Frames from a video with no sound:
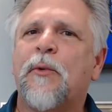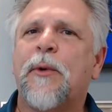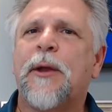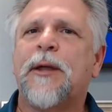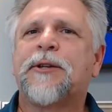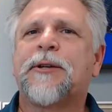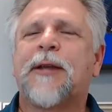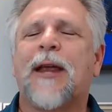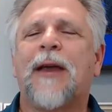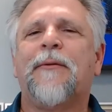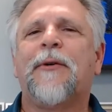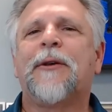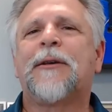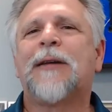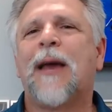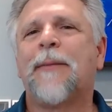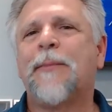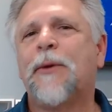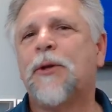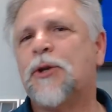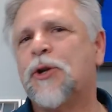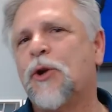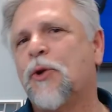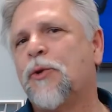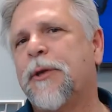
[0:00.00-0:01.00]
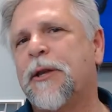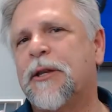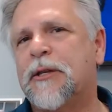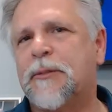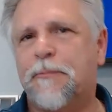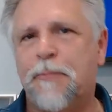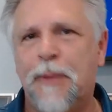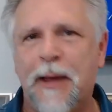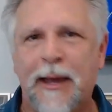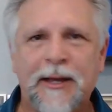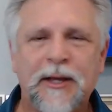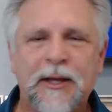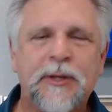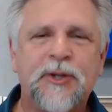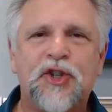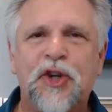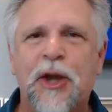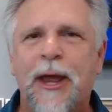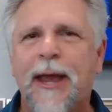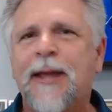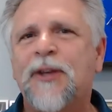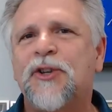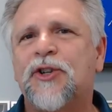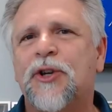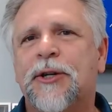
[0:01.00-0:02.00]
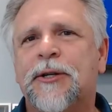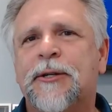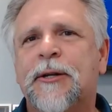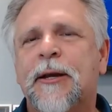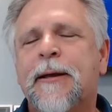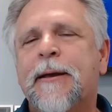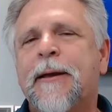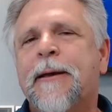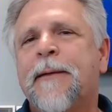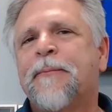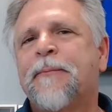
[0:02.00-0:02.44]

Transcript: risk every time you do these big changes.